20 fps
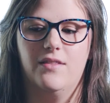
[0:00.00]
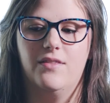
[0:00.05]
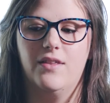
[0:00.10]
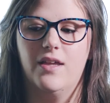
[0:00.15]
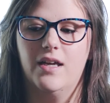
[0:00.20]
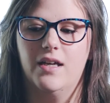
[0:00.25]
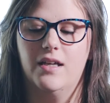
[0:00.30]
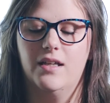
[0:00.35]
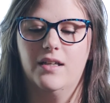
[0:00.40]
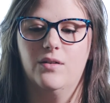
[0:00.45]

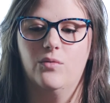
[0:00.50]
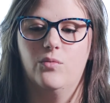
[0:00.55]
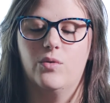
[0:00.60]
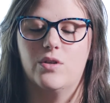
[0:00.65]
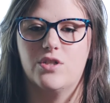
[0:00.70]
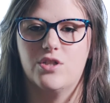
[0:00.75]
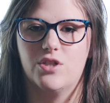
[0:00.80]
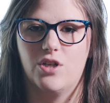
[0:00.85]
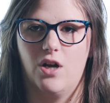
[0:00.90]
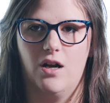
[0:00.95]
then
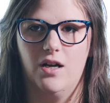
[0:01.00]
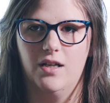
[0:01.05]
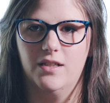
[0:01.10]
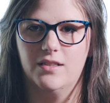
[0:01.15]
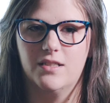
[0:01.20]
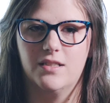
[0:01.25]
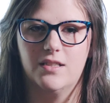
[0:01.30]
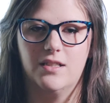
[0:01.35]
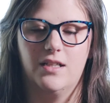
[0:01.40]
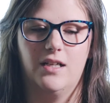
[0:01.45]
was
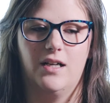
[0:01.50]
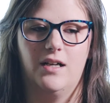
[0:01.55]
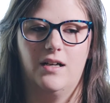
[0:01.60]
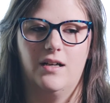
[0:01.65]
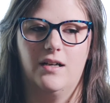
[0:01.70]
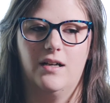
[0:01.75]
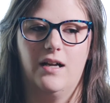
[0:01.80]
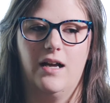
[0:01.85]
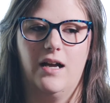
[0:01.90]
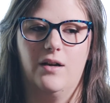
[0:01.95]
shot
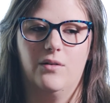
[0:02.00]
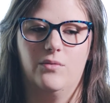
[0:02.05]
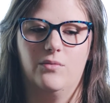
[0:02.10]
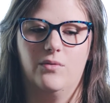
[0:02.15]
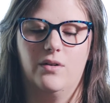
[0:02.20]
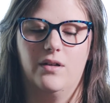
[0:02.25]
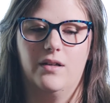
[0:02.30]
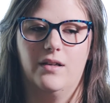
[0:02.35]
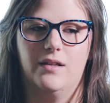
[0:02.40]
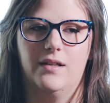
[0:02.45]
at
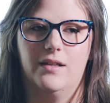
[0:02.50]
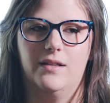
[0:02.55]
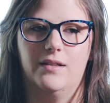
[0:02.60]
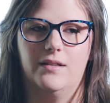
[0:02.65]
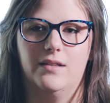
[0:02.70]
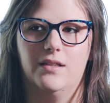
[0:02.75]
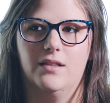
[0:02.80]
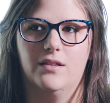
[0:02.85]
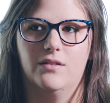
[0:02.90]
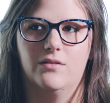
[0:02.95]

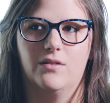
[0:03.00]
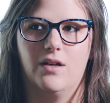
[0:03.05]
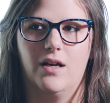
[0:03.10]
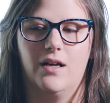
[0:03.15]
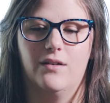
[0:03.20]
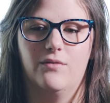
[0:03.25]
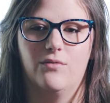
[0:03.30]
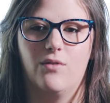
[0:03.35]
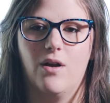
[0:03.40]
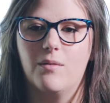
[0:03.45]
a
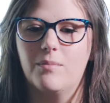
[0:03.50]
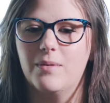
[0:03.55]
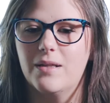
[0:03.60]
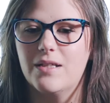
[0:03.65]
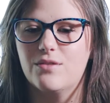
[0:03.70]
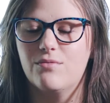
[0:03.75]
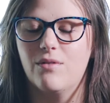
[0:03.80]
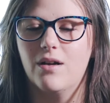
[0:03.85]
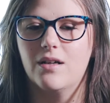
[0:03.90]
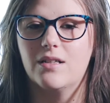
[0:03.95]
kind of wrong
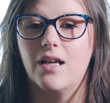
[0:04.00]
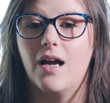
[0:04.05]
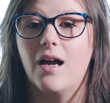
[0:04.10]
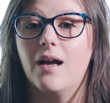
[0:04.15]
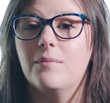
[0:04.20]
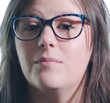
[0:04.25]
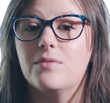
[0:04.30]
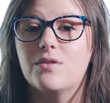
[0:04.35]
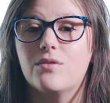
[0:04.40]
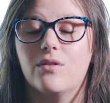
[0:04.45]
place, wrong
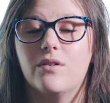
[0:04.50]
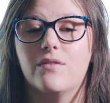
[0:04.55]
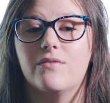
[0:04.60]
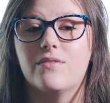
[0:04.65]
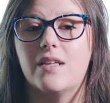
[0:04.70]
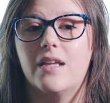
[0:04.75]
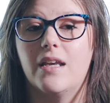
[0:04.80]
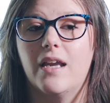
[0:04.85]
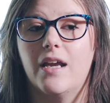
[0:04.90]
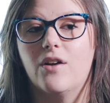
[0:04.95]
time sort of
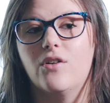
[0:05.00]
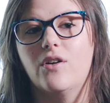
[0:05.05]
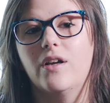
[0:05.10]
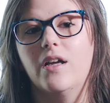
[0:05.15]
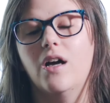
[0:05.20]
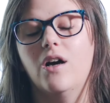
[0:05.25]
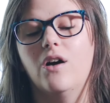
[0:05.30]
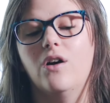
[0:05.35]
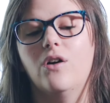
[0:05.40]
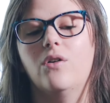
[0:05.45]

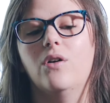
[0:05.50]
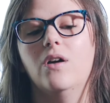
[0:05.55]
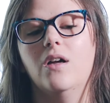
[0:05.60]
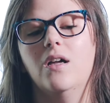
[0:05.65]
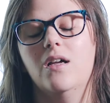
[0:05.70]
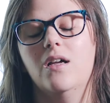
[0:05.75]
scenario.